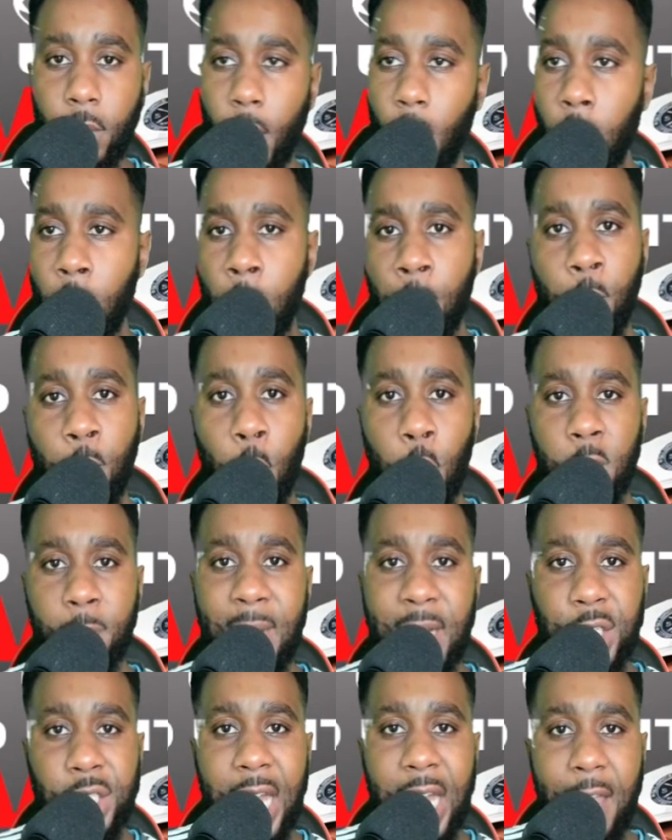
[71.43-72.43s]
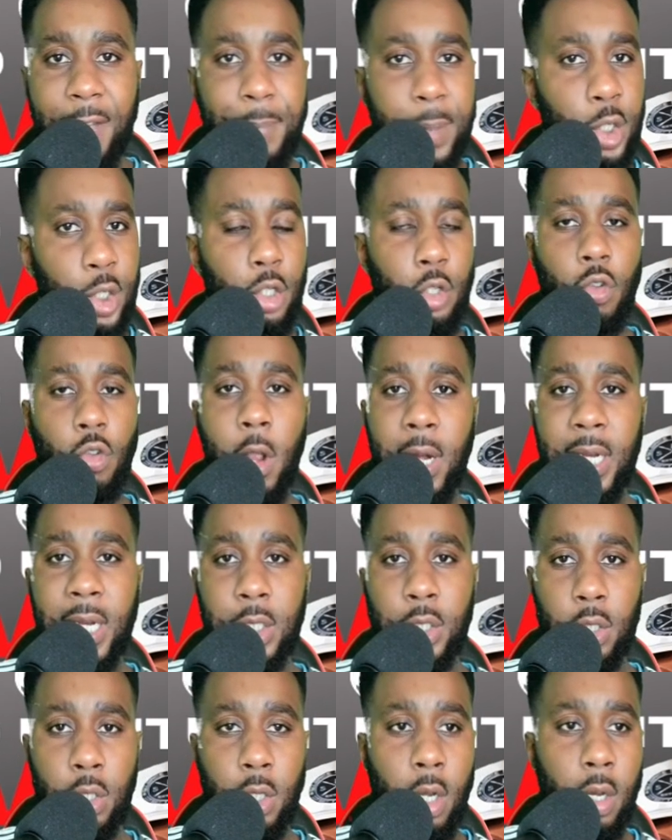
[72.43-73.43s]
Of course, Manchester United have been struggling
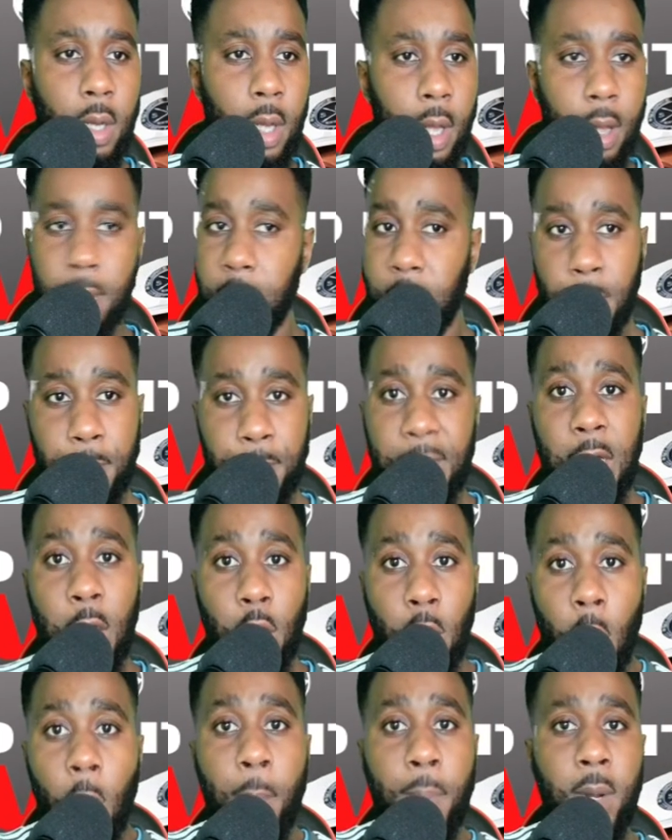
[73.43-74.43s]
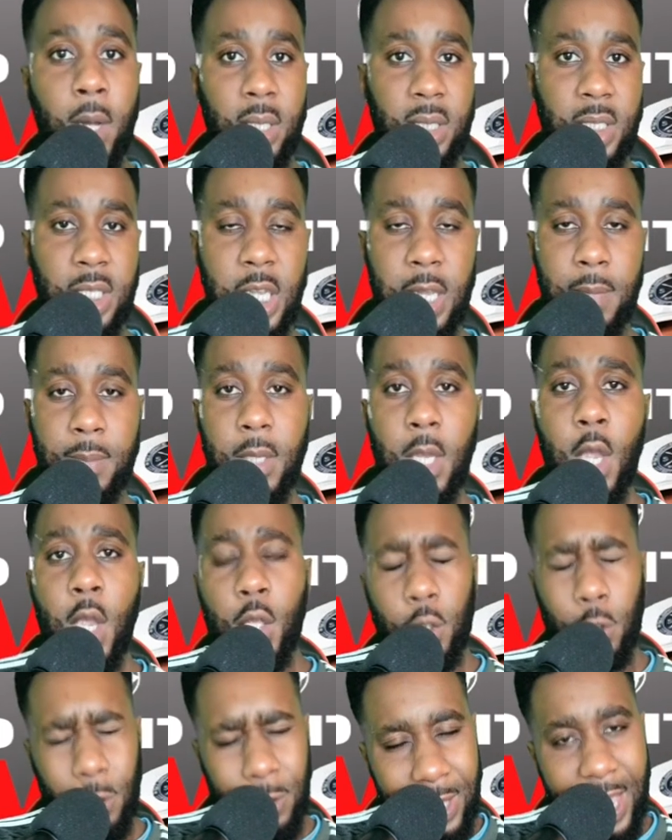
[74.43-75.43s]
to beat low block team,
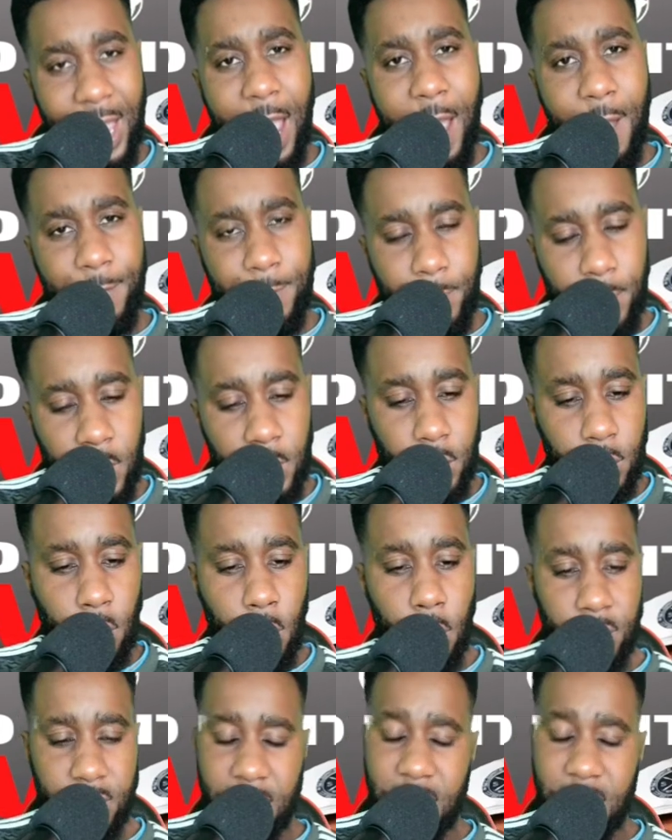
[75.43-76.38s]
to get as much goals.